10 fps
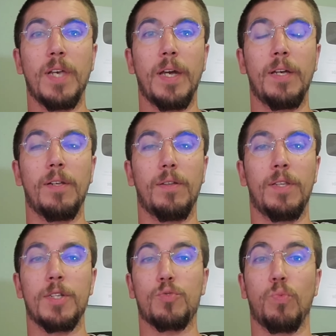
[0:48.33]
that
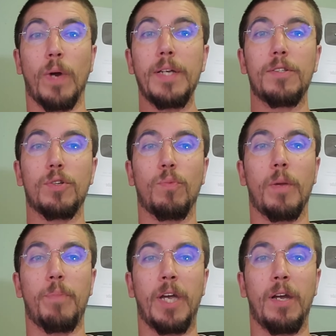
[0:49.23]
this right to
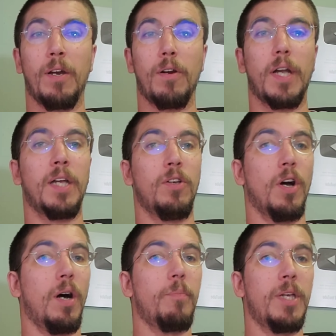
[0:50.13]
repair and
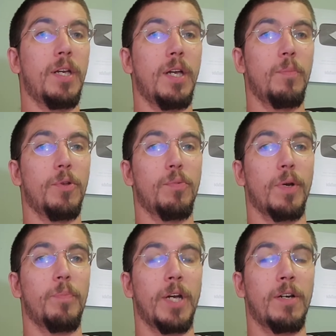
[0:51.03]
not being able to
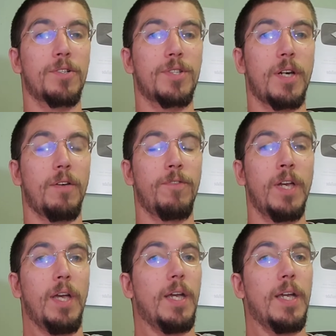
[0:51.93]
repair stuff,
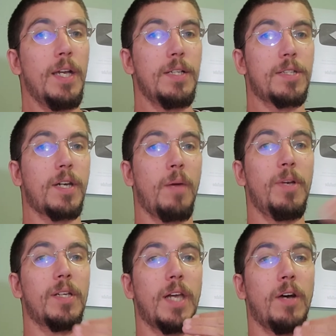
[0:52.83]
it's
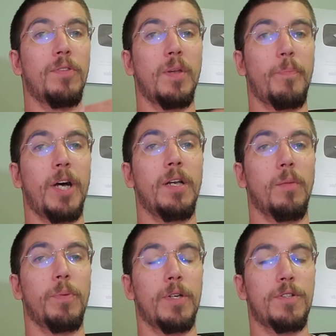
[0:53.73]
coming down the
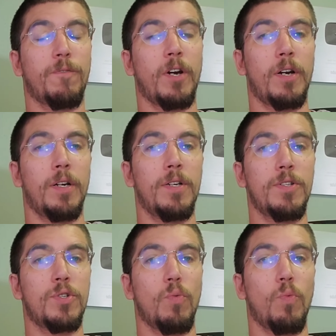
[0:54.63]
pipe as far
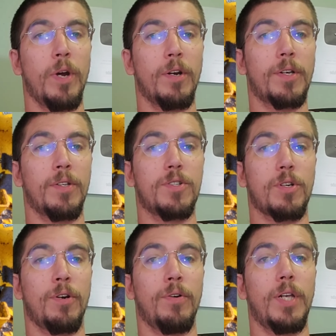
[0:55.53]
as we're
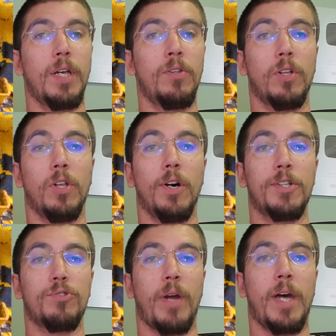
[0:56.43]
concerned in the
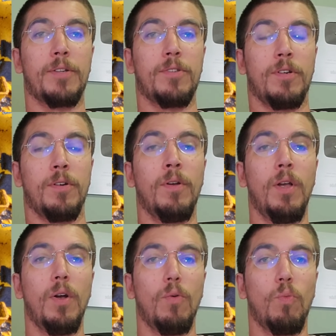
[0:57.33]
lawn tractor
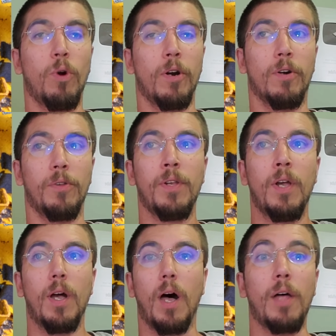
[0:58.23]
world.
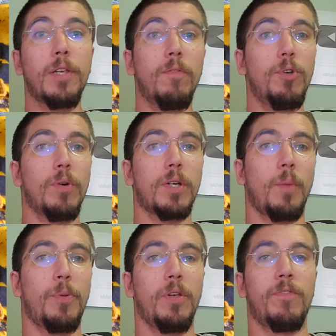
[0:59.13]
I'll give you a
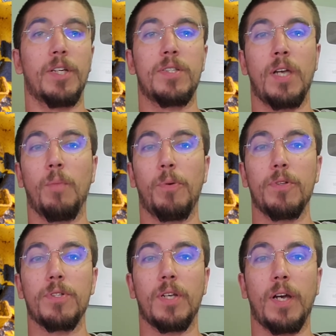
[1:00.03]
couple of
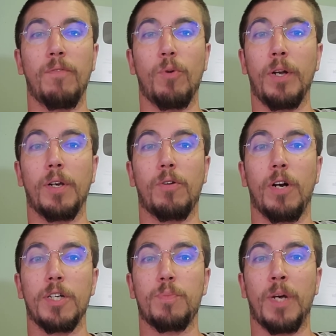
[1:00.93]
examples that I've run across